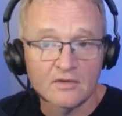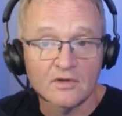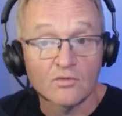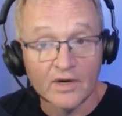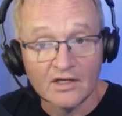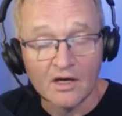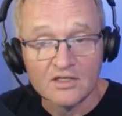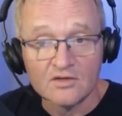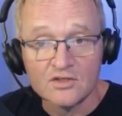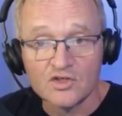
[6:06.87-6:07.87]
The red light
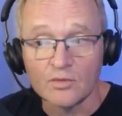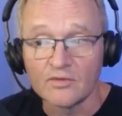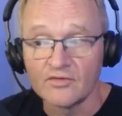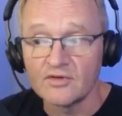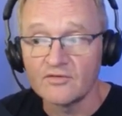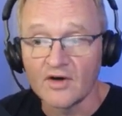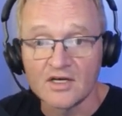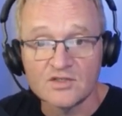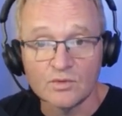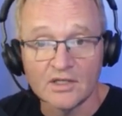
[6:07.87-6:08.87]
on the top of the
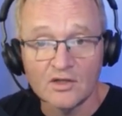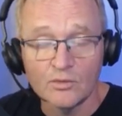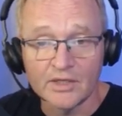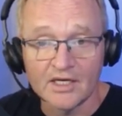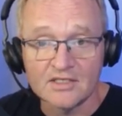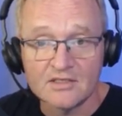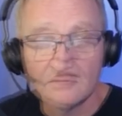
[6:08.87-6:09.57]
device will illuminate.